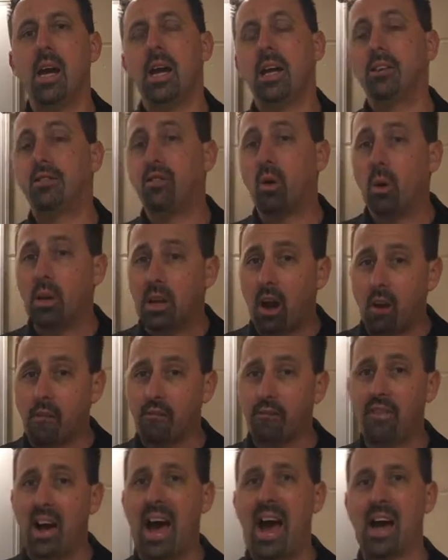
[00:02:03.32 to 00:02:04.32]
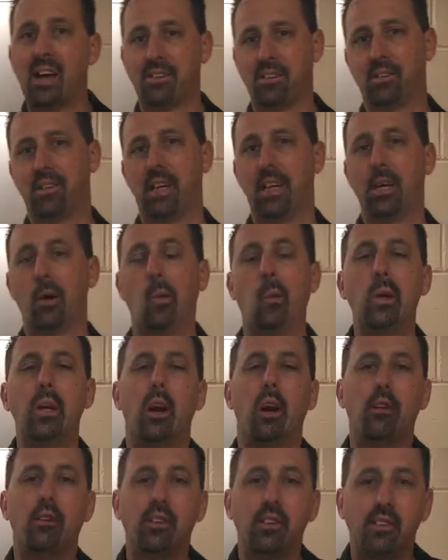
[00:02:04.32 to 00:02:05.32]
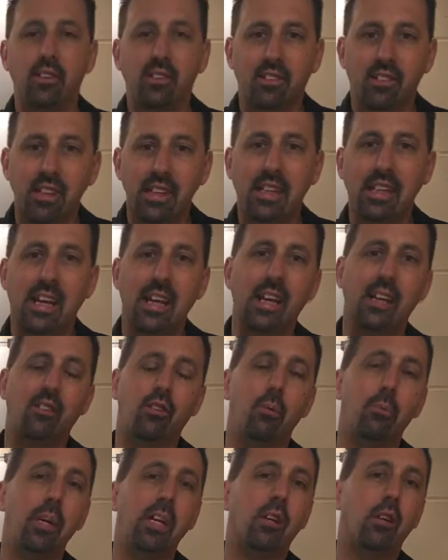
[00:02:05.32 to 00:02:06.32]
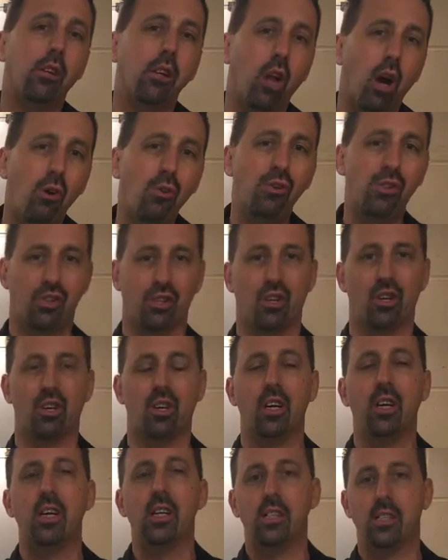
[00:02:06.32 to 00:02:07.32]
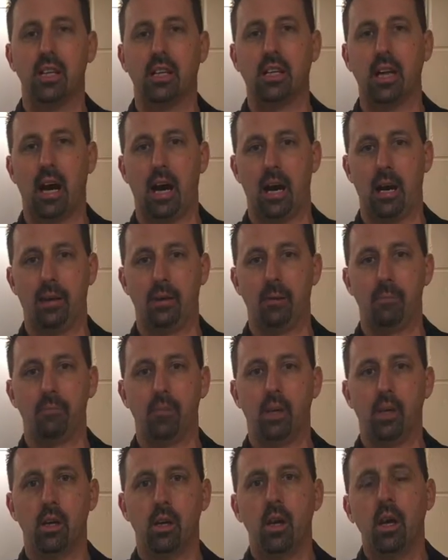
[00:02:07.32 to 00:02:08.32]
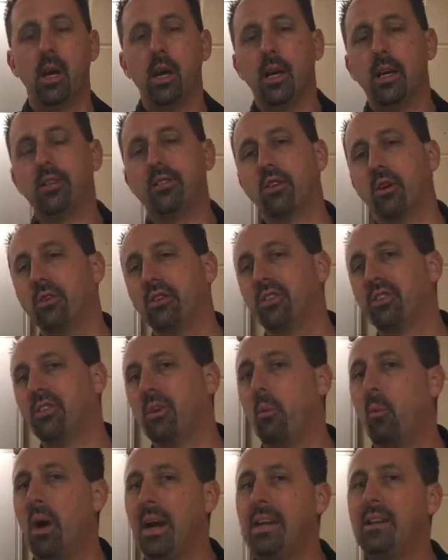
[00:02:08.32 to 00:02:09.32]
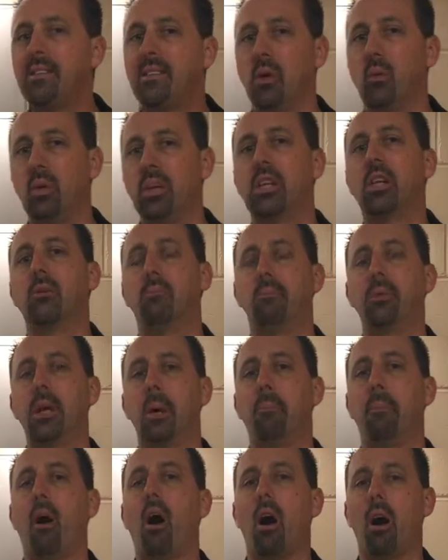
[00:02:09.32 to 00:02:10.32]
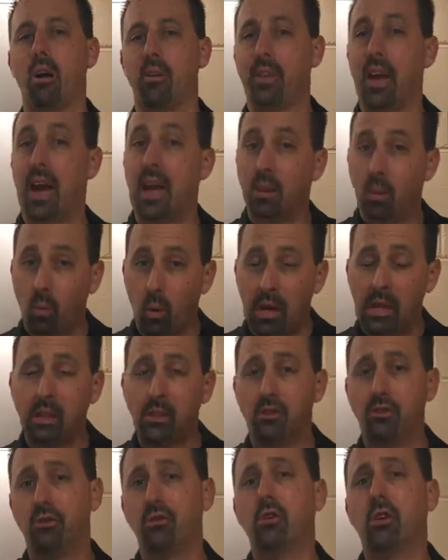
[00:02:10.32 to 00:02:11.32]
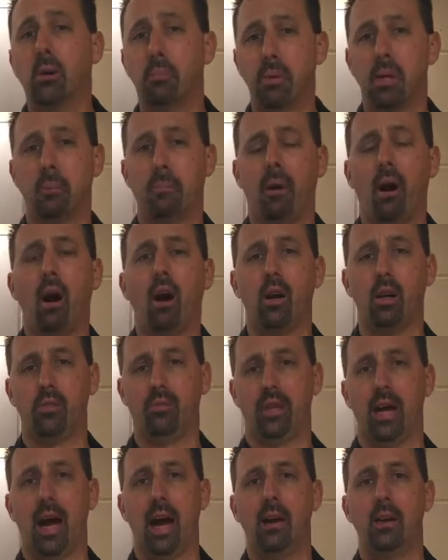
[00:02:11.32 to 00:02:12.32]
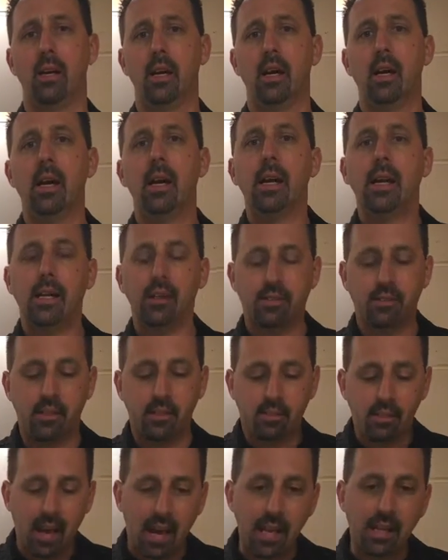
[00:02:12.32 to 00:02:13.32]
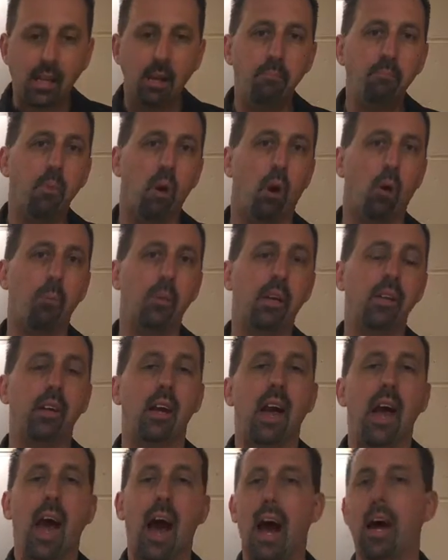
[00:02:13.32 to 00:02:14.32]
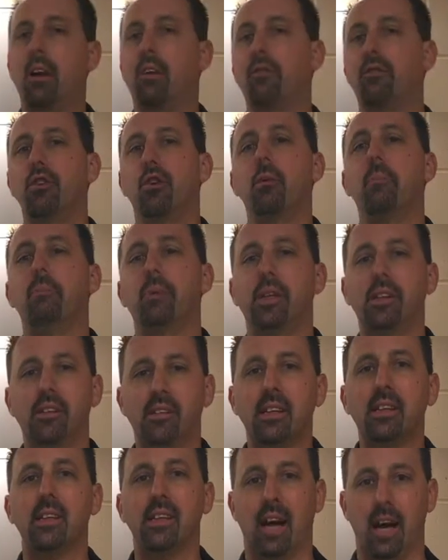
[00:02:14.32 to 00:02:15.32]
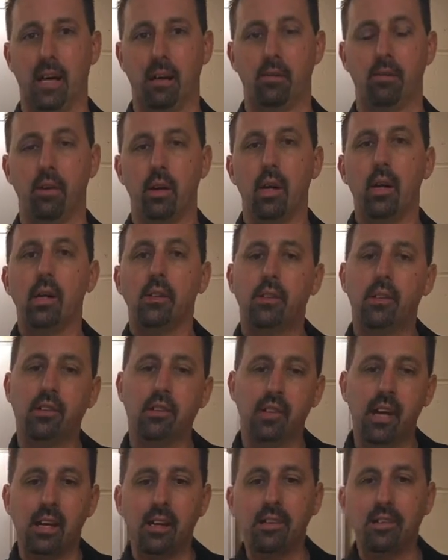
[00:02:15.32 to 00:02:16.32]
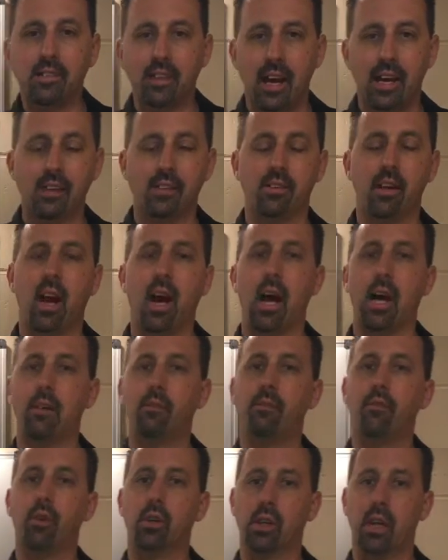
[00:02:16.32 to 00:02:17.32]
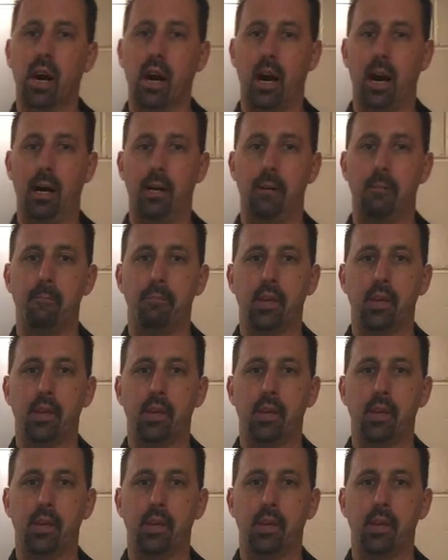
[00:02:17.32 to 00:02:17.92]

And so in our fasting, we are seeking to be closer to God. And so some ways that we could be a part of that, and the way that you could be a part of that, is to take a moment out of your busy life to set aside time for God.